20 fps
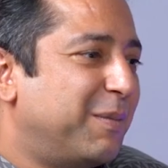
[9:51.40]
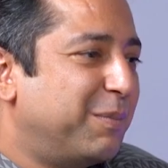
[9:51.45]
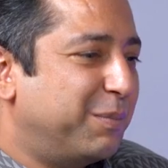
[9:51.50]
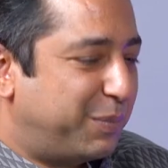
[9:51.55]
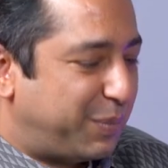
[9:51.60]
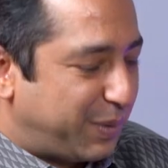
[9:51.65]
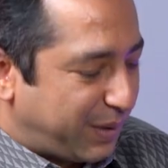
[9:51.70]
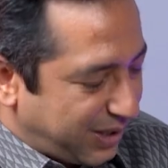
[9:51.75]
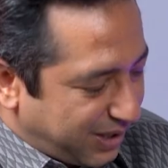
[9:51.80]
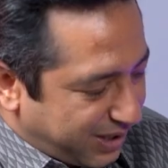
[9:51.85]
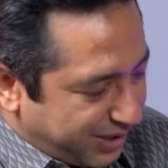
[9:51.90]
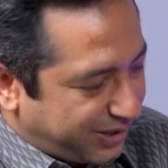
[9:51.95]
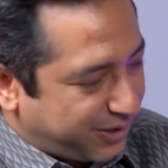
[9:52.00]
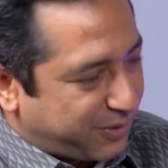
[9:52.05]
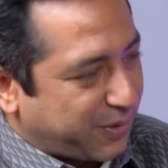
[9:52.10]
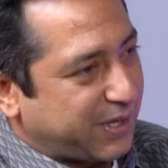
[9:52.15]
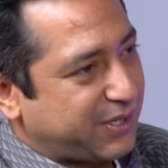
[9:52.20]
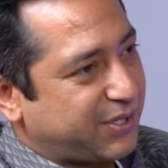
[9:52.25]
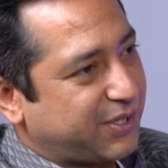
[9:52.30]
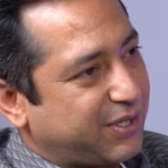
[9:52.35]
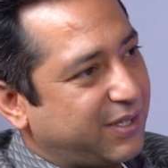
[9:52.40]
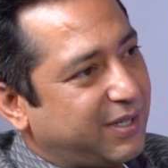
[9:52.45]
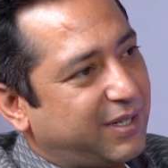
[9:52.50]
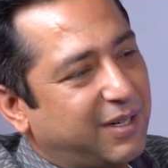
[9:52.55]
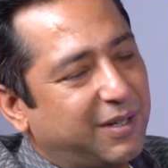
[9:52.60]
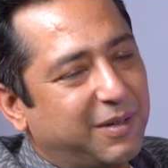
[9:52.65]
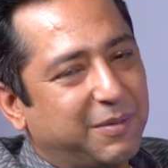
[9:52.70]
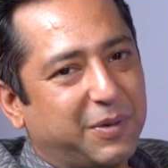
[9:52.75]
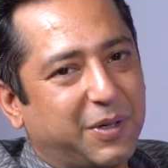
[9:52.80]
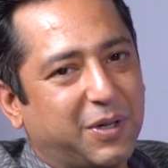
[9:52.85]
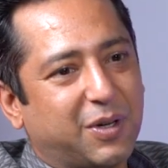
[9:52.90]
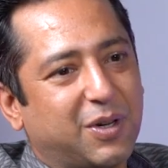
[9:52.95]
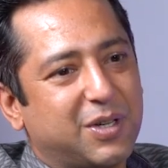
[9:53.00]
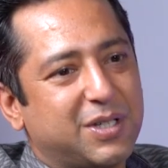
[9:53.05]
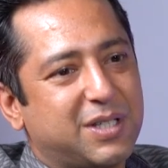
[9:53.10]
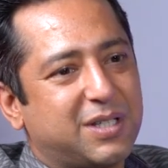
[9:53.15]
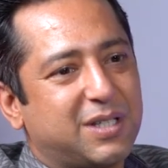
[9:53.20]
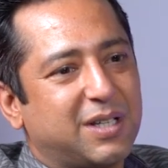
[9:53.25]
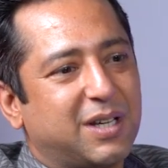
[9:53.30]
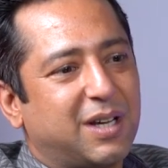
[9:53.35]
Brilliant question,
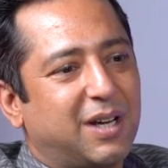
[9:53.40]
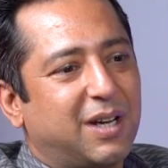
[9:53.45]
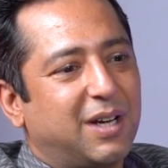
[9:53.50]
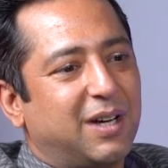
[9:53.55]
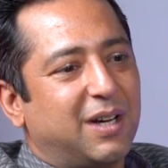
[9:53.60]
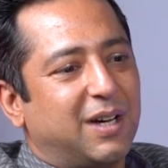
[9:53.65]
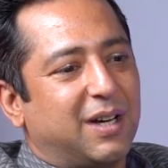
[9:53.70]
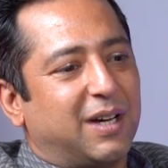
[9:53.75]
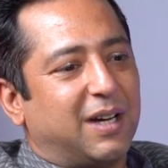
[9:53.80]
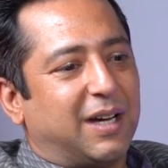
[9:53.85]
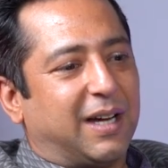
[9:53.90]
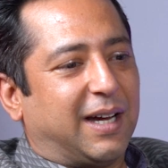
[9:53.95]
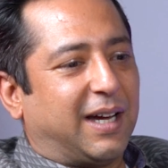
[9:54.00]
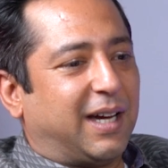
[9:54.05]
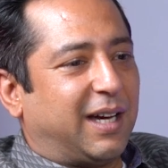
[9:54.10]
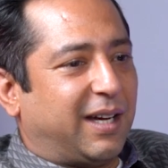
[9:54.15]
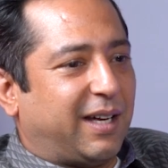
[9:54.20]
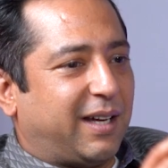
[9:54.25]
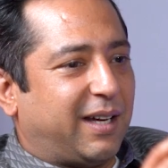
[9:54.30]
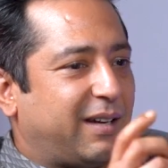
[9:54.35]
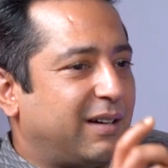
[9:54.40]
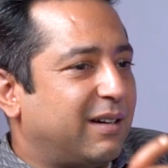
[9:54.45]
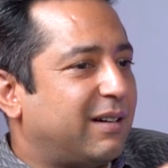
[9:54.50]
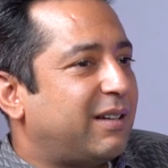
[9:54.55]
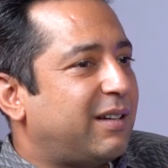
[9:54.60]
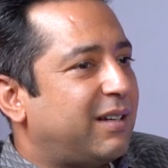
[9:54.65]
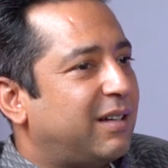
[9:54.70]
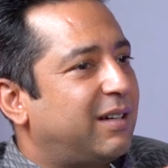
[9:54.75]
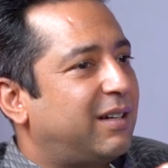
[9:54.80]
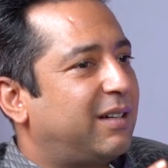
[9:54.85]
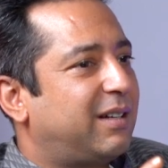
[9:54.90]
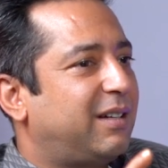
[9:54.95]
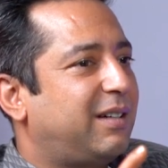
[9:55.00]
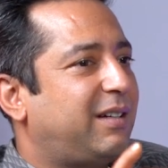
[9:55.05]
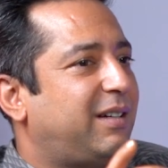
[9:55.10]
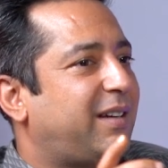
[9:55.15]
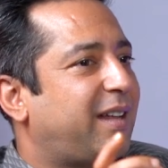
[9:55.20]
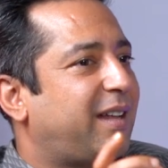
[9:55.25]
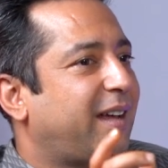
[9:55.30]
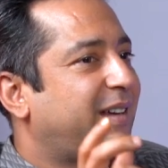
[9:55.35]
because here
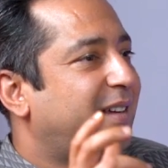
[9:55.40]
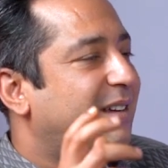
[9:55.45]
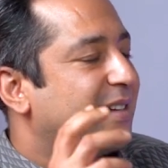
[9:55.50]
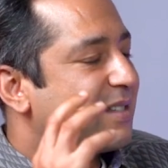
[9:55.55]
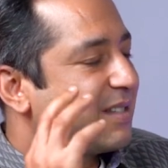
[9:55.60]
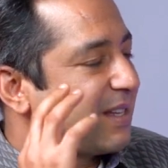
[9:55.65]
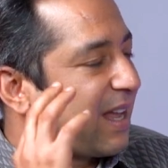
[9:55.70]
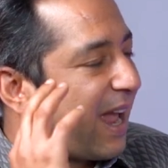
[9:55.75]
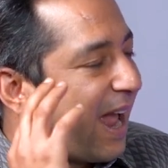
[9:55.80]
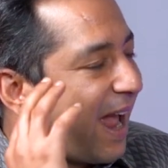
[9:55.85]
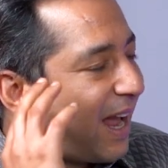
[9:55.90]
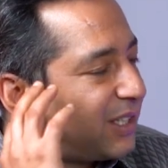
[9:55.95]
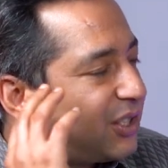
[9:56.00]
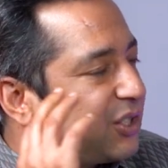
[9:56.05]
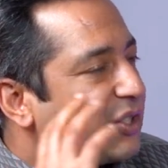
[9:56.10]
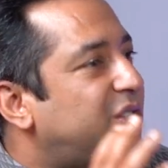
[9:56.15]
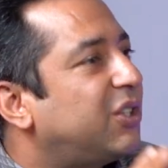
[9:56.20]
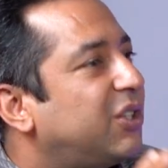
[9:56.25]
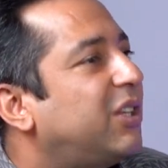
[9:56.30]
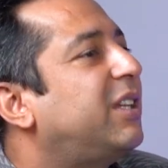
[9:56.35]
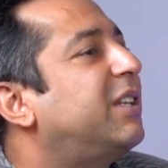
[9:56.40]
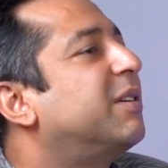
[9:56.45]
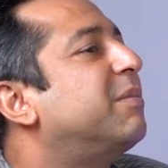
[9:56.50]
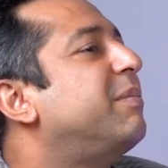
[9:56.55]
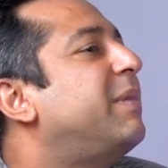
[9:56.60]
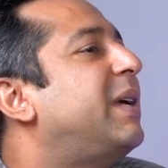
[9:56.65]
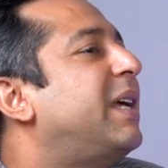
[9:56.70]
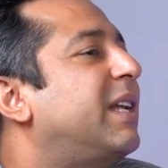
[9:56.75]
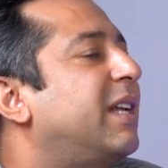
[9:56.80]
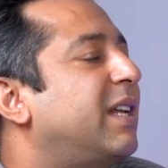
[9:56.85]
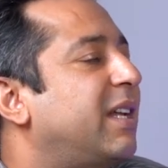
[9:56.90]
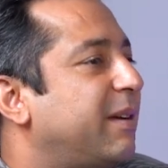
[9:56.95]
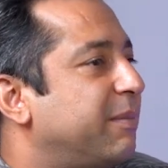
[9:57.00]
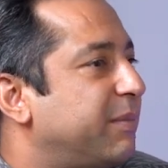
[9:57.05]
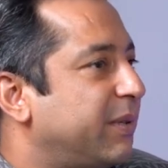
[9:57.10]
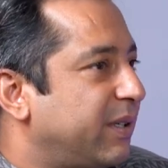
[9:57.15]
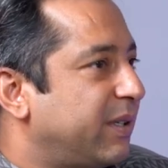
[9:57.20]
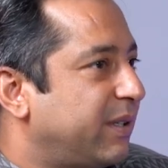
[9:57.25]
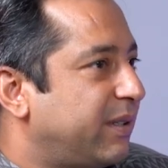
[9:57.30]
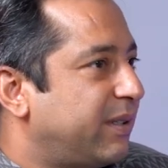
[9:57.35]
tech is actually the main
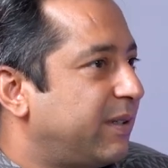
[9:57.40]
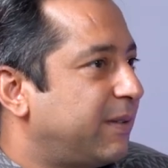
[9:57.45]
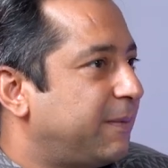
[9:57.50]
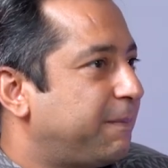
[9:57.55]
enabler.